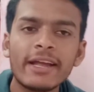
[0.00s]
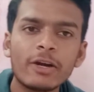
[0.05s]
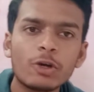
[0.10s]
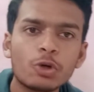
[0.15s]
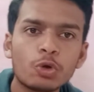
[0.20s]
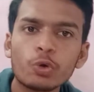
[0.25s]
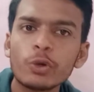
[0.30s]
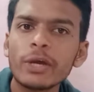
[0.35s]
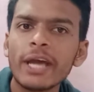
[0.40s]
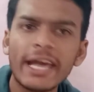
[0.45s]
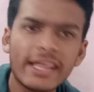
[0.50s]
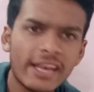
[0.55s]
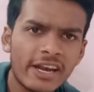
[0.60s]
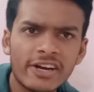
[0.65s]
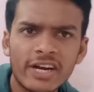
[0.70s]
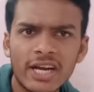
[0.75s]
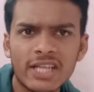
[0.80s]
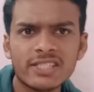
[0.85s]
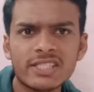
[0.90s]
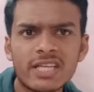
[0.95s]
doing any
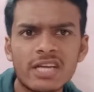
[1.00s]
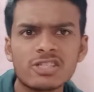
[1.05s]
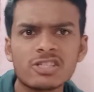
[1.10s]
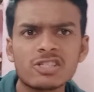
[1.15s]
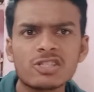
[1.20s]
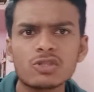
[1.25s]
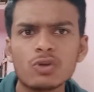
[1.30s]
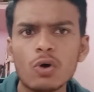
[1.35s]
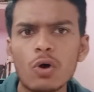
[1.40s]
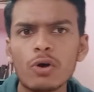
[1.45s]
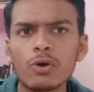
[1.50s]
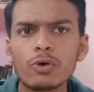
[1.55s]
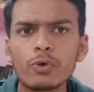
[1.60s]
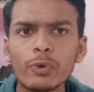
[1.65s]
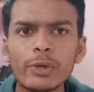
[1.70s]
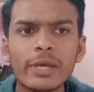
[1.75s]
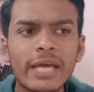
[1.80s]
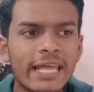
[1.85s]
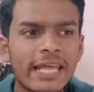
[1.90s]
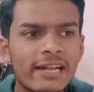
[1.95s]
transactions or
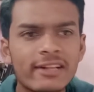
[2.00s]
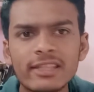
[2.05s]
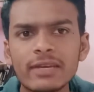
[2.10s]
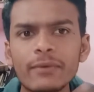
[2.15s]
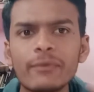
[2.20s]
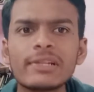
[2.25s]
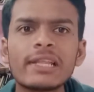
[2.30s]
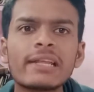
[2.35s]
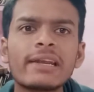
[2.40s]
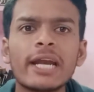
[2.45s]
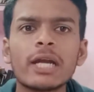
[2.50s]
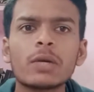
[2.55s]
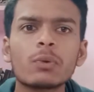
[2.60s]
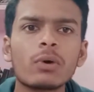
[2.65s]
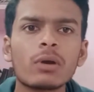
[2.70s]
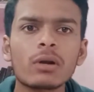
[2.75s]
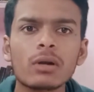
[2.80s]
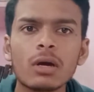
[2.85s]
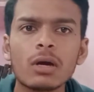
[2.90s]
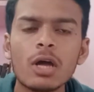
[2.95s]
doing anything with the
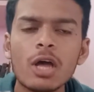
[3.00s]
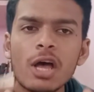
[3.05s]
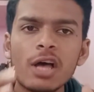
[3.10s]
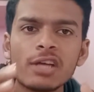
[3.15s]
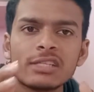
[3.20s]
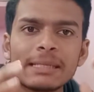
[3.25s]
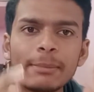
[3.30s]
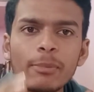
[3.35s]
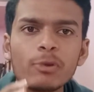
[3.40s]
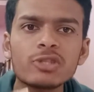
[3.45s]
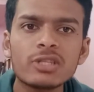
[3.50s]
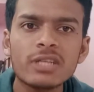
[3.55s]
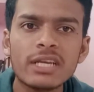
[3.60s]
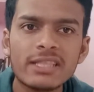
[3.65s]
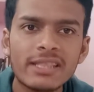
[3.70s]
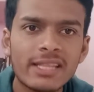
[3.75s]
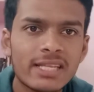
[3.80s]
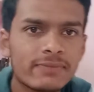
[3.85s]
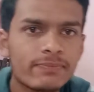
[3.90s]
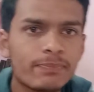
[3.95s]
network. Suppose in
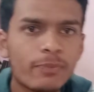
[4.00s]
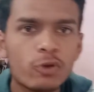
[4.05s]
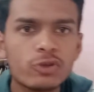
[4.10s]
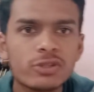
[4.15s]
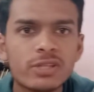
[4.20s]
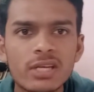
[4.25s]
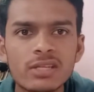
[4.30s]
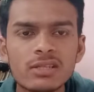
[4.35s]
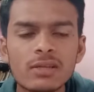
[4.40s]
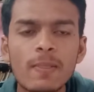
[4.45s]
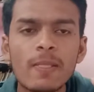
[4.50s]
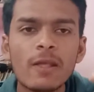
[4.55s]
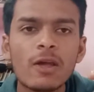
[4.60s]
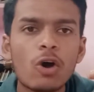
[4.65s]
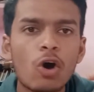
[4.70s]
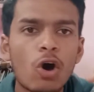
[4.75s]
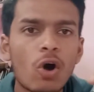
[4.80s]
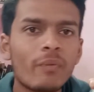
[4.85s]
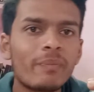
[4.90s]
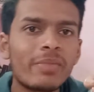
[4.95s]
this process
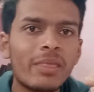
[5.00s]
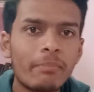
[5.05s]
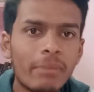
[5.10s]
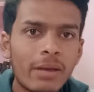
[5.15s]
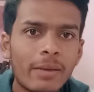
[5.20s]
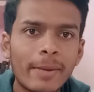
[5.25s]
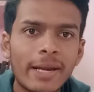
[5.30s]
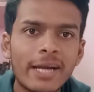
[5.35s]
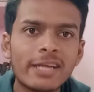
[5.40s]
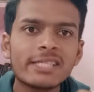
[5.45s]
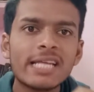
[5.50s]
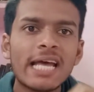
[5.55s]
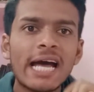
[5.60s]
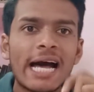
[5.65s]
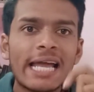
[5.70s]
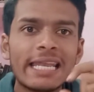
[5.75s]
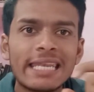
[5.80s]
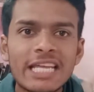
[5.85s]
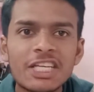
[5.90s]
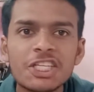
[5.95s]
of the payments,
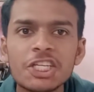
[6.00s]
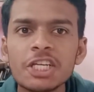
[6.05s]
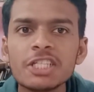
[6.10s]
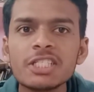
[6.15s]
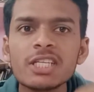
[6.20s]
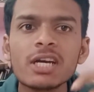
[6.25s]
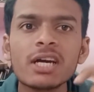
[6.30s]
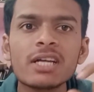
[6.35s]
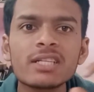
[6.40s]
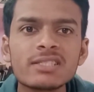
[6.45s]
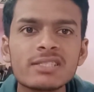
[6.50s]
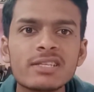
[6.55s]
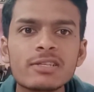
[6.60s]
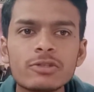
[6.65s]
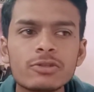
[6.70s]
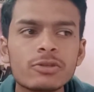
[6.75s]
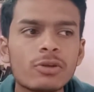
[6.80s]
a ledger is consists